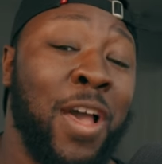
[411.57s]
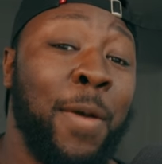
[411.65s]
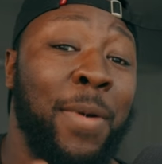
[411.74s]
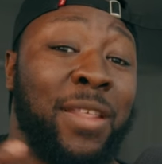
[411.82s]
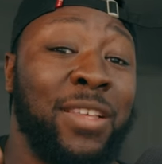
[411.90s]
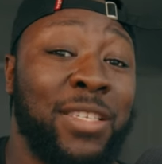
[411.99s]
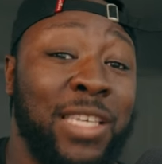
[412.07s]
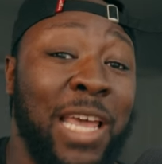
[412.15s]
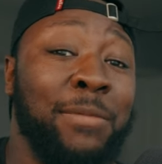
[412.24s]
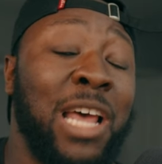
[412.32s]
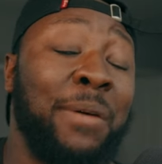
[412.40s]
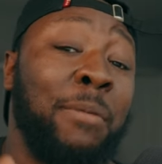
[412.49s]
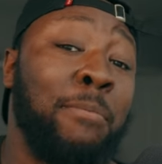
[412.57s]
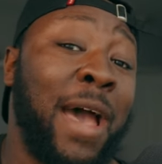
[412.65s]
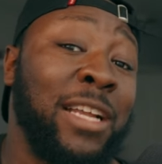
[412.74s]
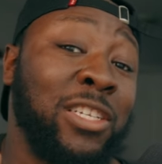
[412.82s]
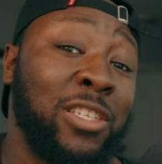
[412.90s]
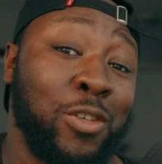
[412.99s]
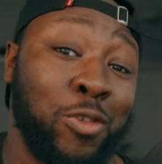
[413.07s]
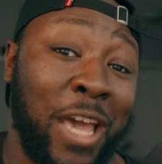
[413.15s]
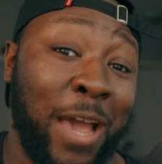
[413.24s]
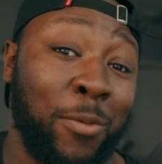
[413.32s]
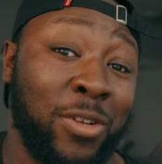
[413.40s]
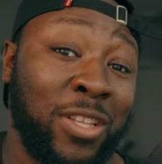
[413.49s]
but at the same time I'm matching two
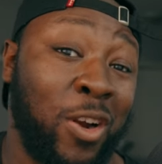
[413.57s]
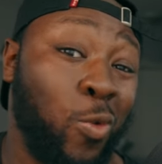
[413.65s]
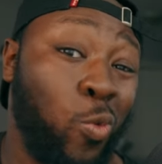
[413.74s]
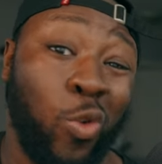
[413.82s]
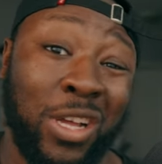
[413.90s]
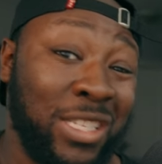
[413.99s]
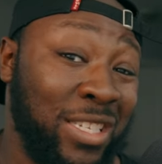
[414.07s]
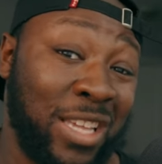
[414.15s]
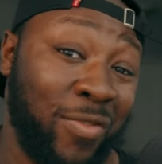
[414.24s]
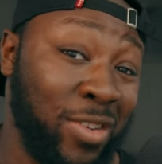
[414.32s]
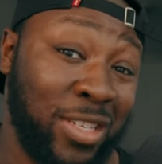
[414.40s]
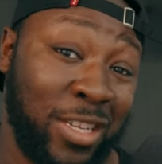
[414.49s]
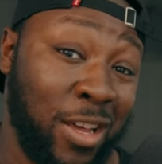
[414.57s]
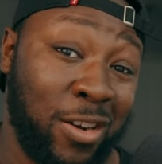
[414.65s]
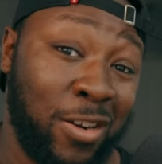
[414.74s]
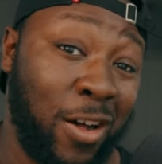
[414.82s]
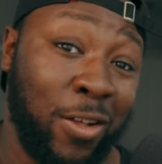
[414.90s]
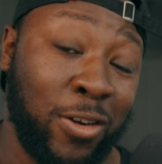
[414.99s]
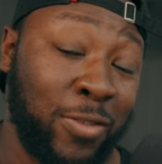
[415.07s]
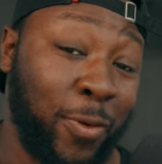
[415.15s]
cameras that are $1,700